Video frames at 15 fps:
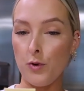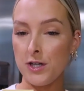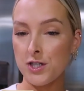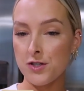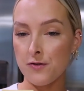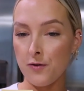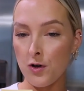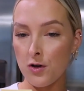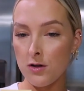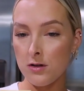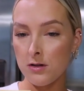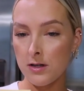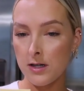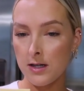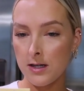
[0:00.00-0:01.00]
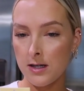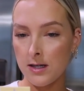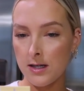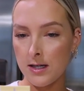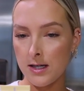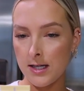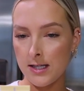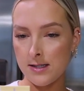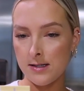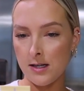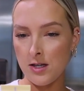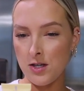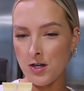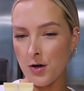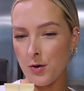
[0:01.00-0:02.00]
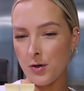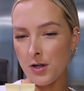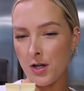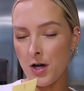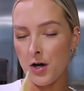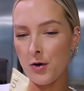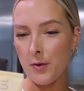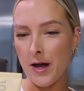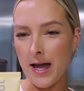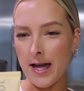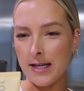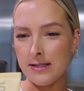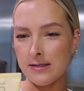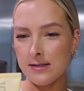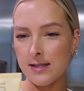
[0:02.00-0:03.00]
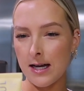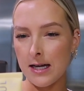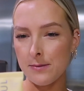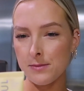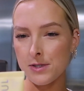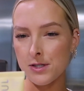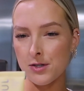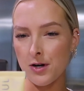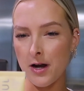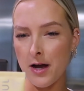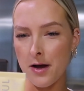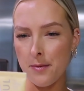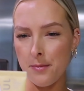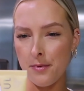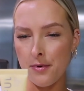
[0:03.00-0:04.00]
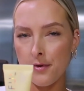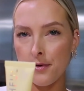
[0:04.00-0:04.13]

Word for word: Wishful, it's a Yo Glow enzyme scrub.